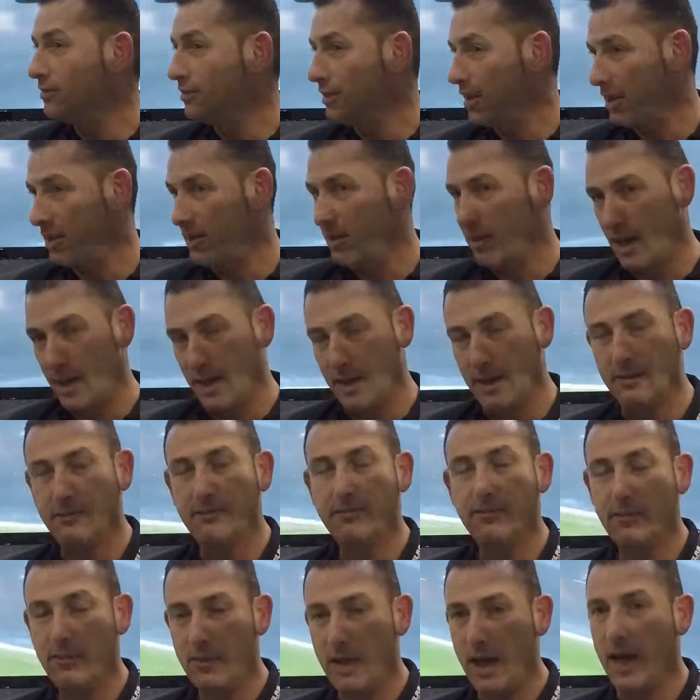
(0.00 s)
And uh,
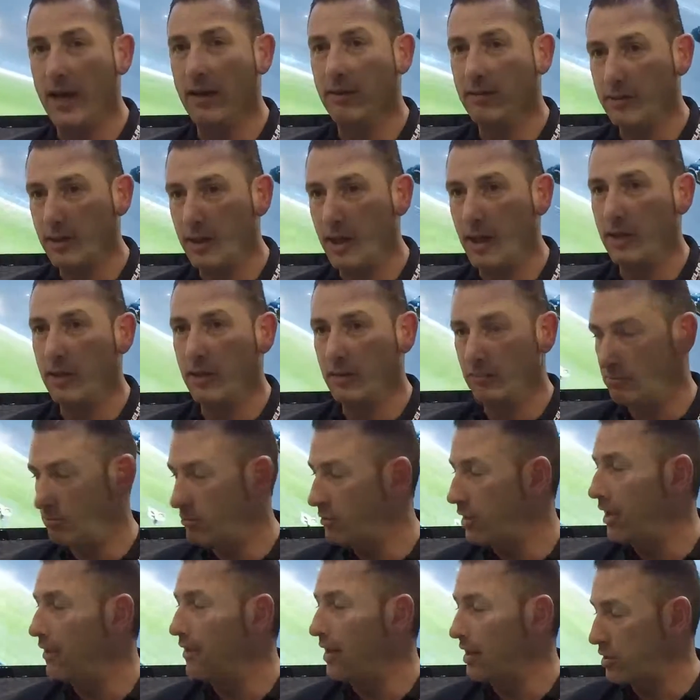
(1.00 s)
yeah, and
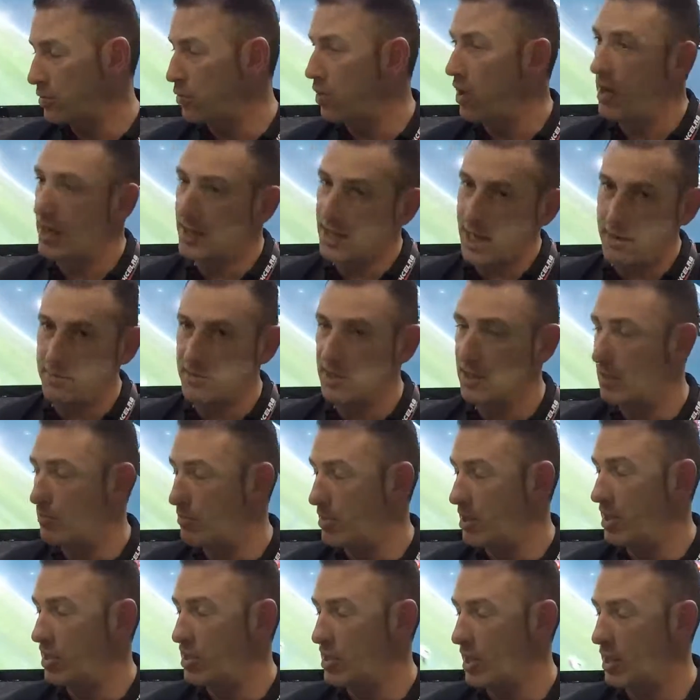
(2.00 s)
yeah, that's why I came to the
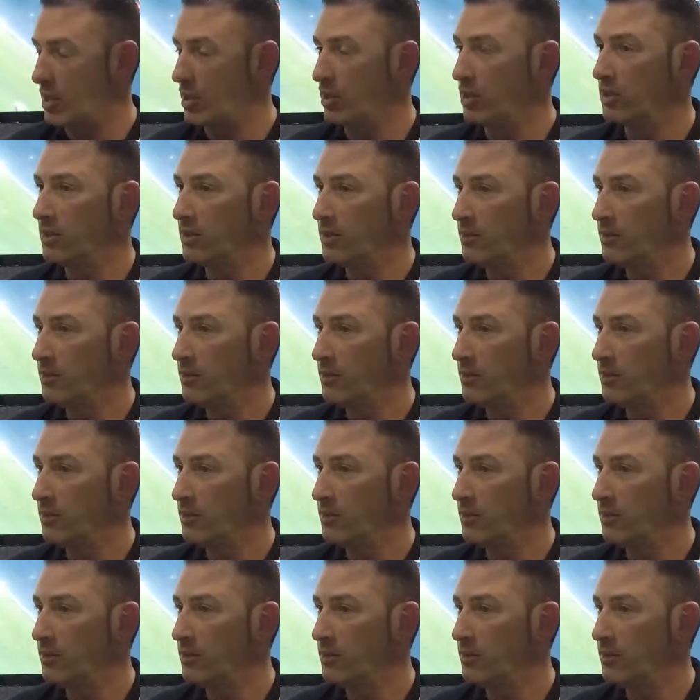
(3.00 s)
mini challenge.